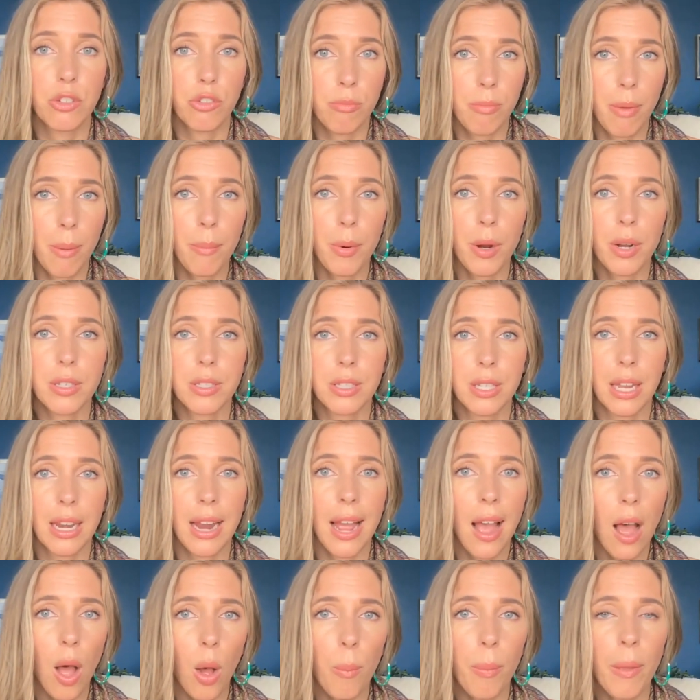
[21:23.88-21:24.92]
remember, it's going to
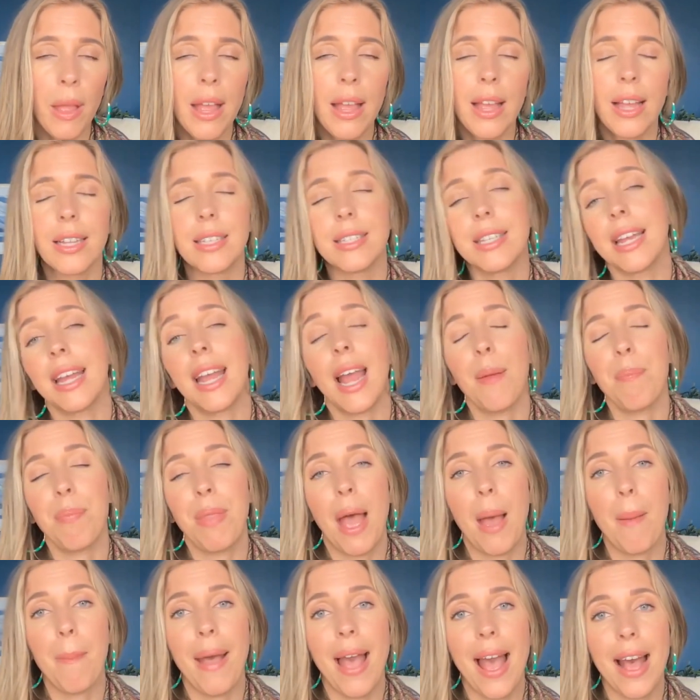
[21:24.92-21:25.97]
help dig up
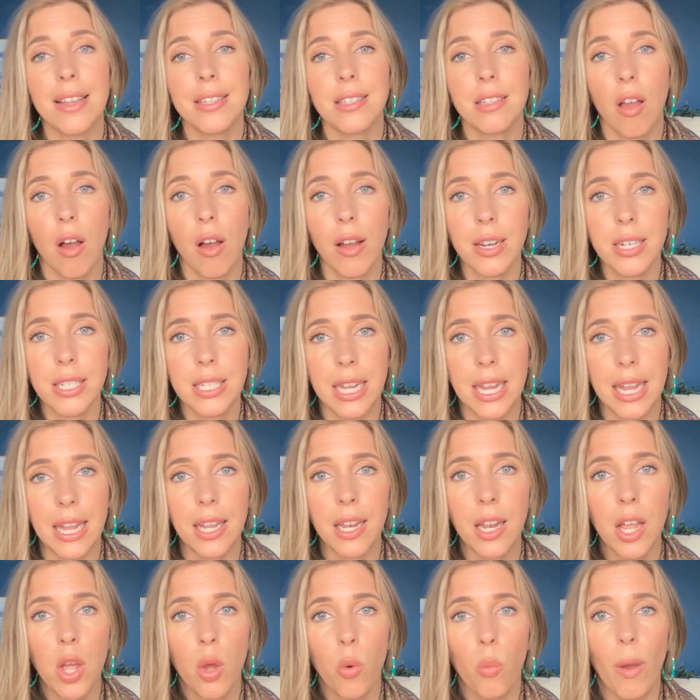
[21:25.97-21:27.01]
that past
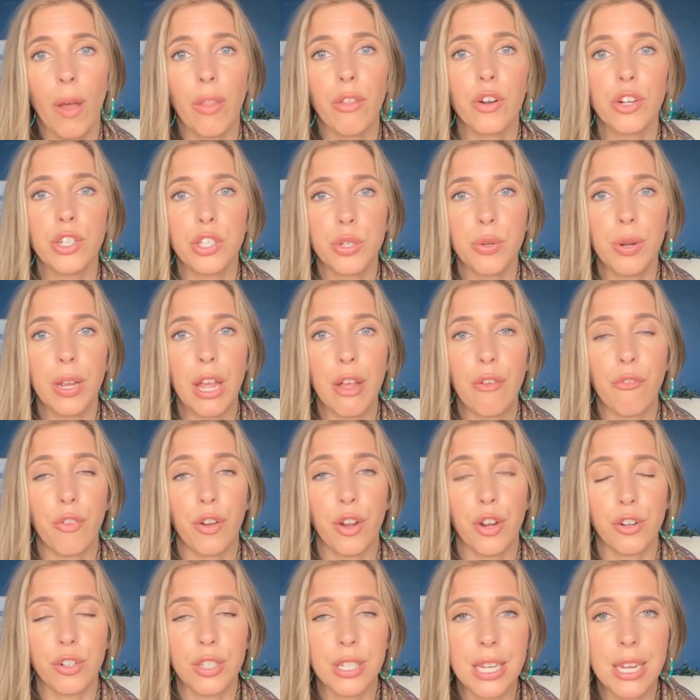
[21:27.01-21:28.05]
content, whether it's doing it for
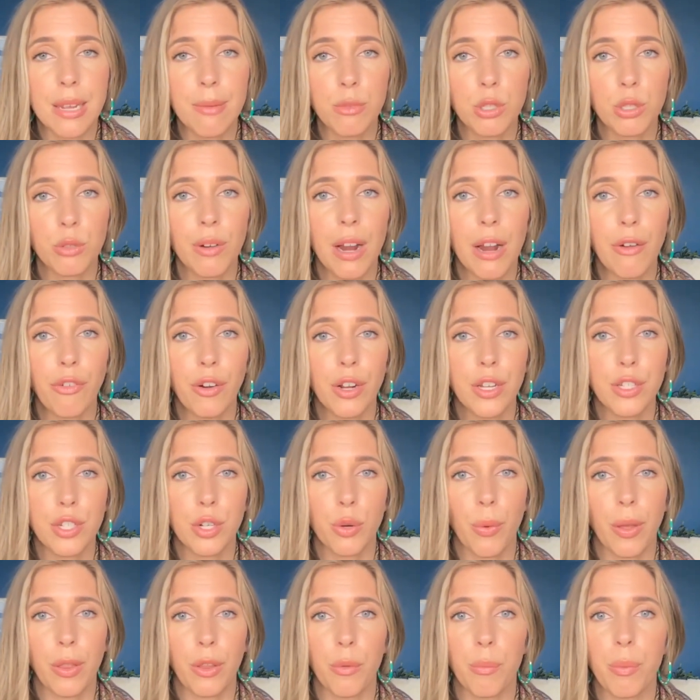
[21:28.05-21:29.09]
your team to reference or
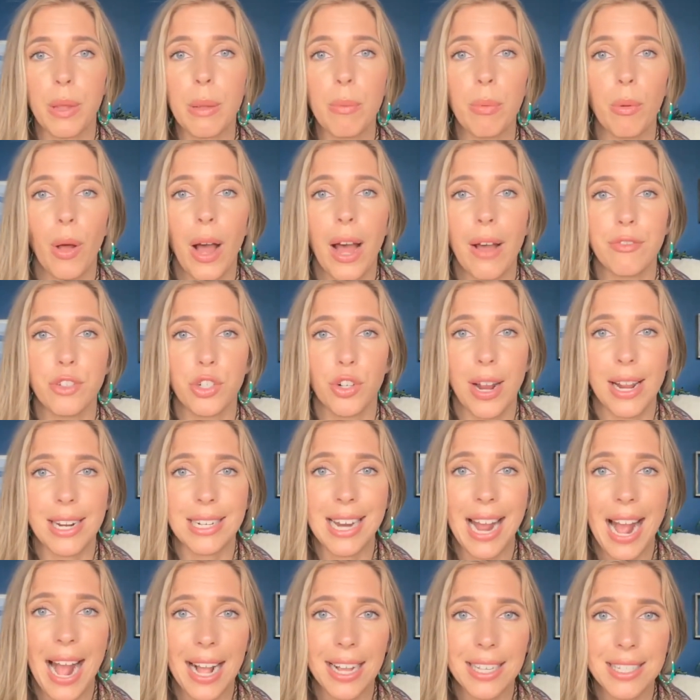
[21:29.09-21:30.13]
whether people have direct
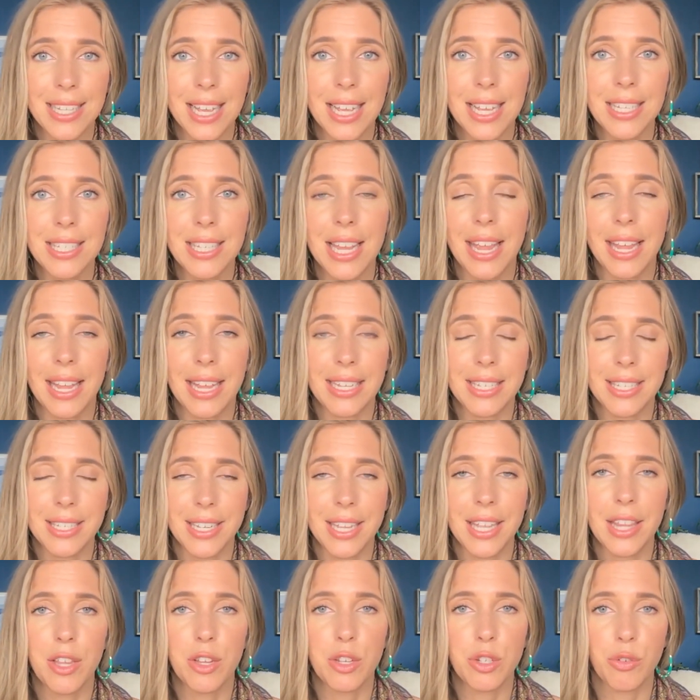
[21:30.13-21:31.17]
access and can
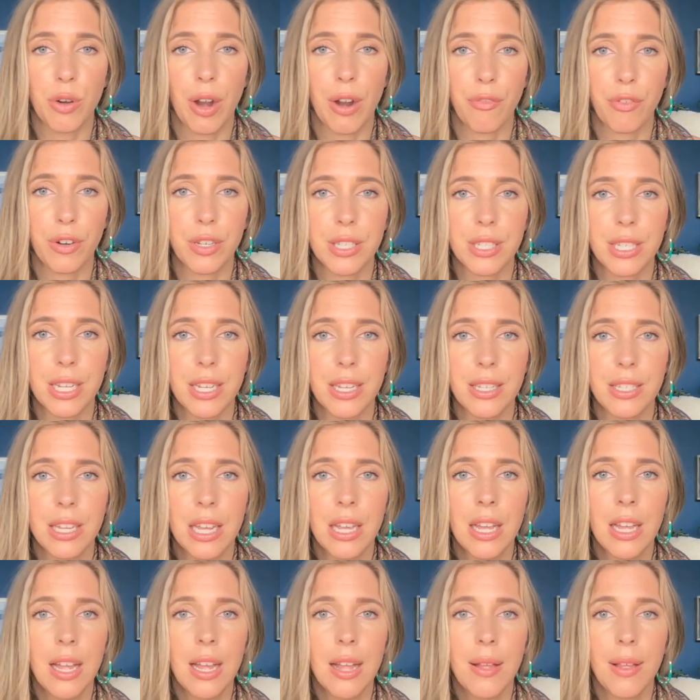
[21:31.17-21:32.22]
see those references.
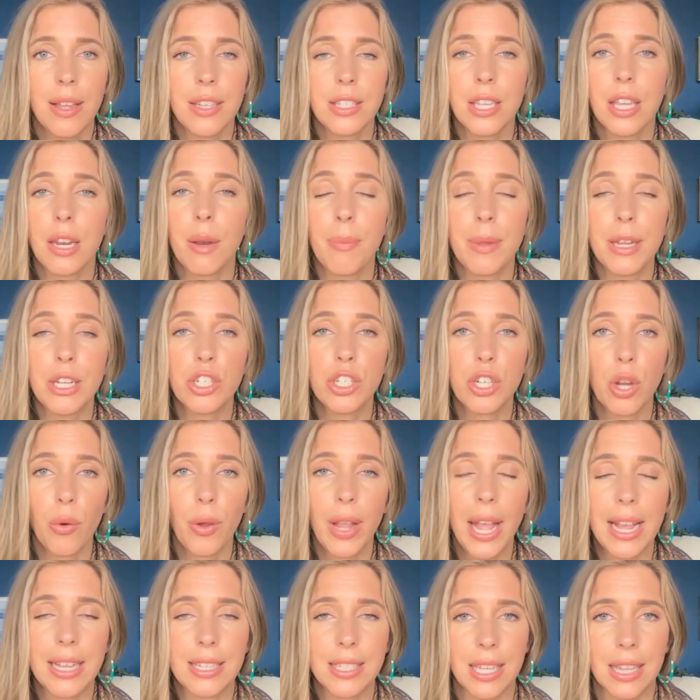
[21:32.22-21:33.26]
It's going to be
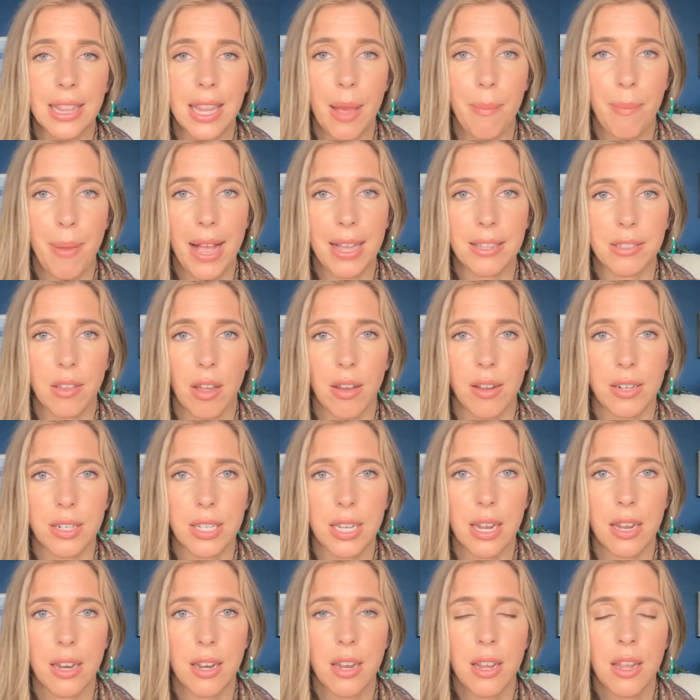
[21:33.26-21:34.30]
showcasing that past
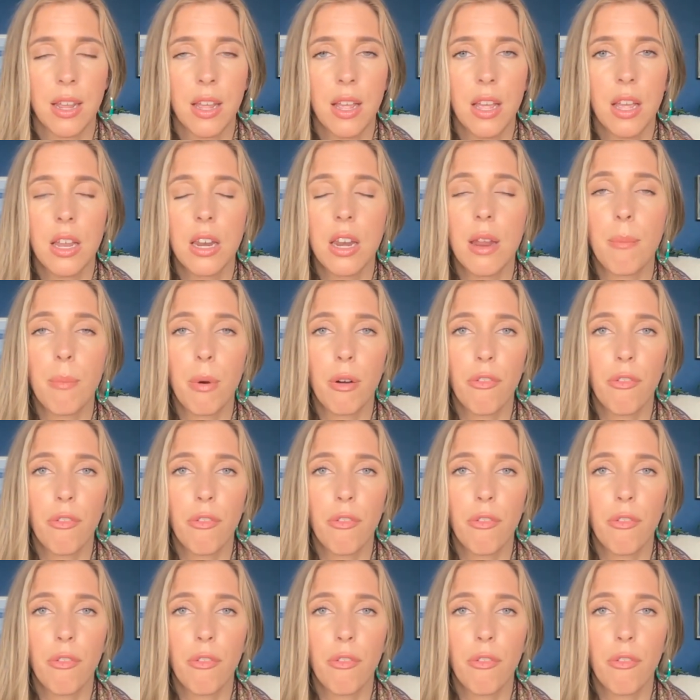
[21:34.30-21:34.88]
content. Number